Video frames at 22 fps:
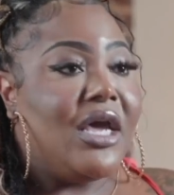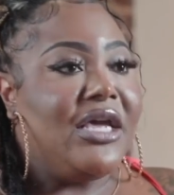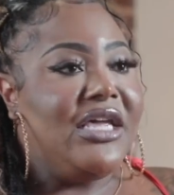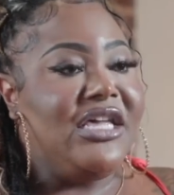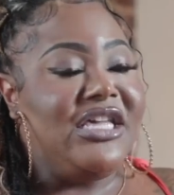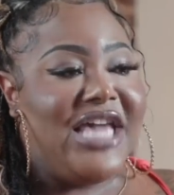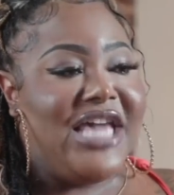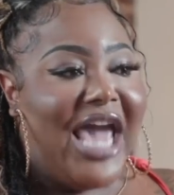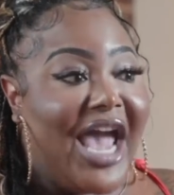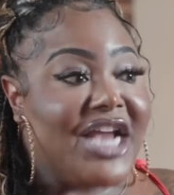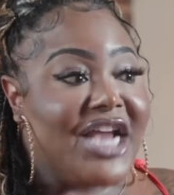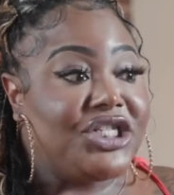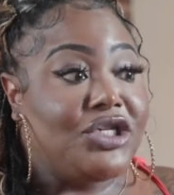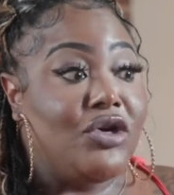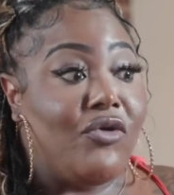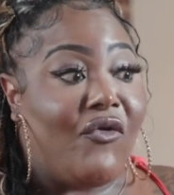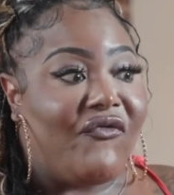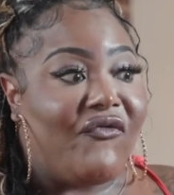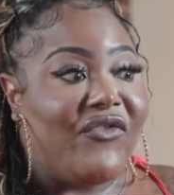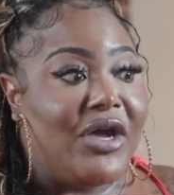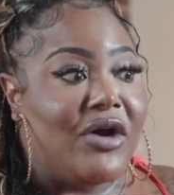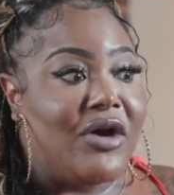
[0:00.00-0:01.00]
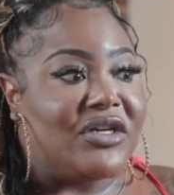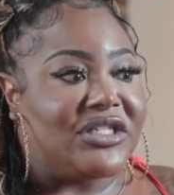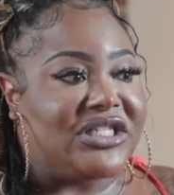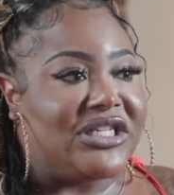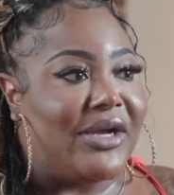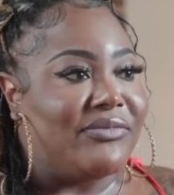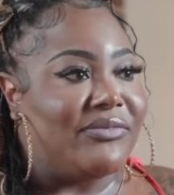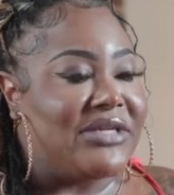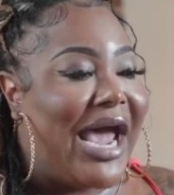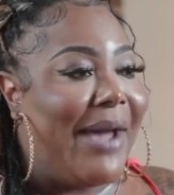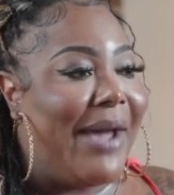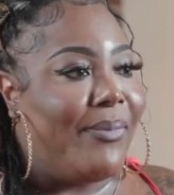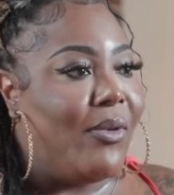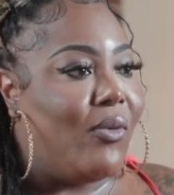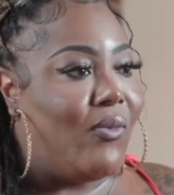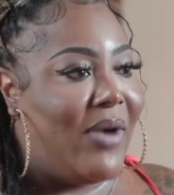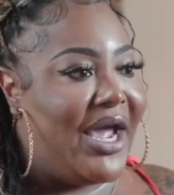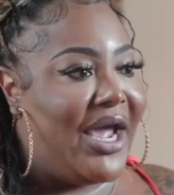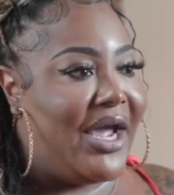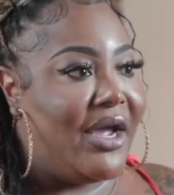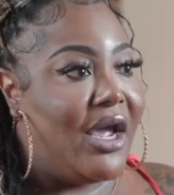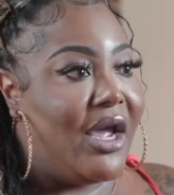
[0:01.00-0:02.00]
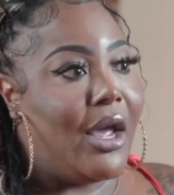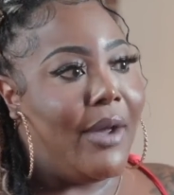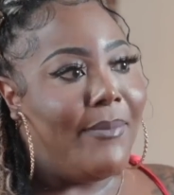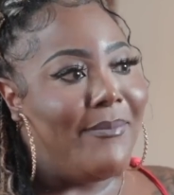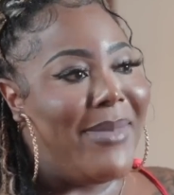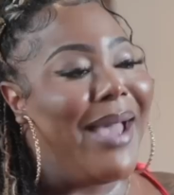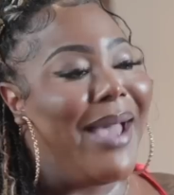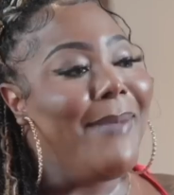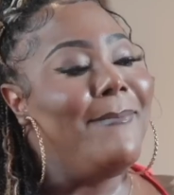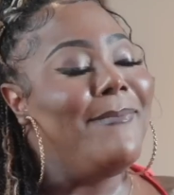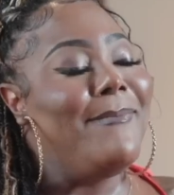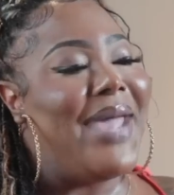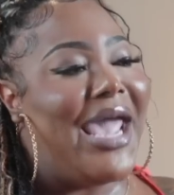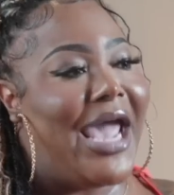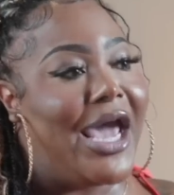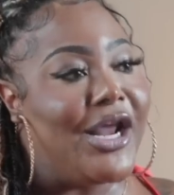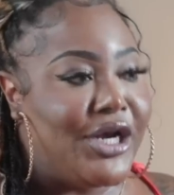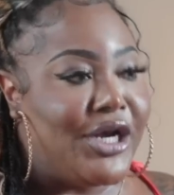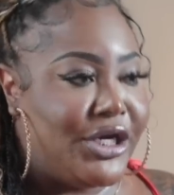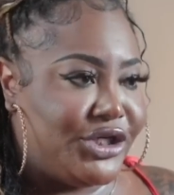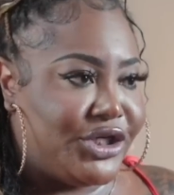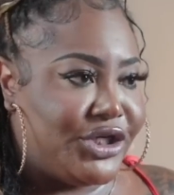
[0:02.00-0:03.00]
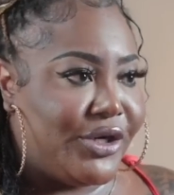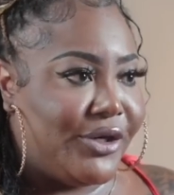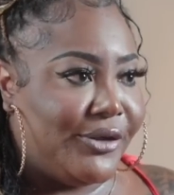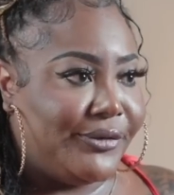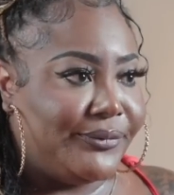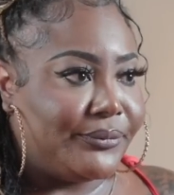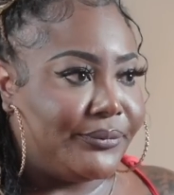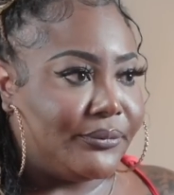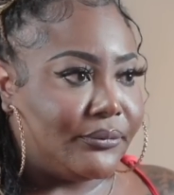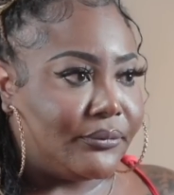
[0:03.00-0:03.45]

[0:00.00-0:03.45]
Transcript: Yes, you feel some type of way. My manager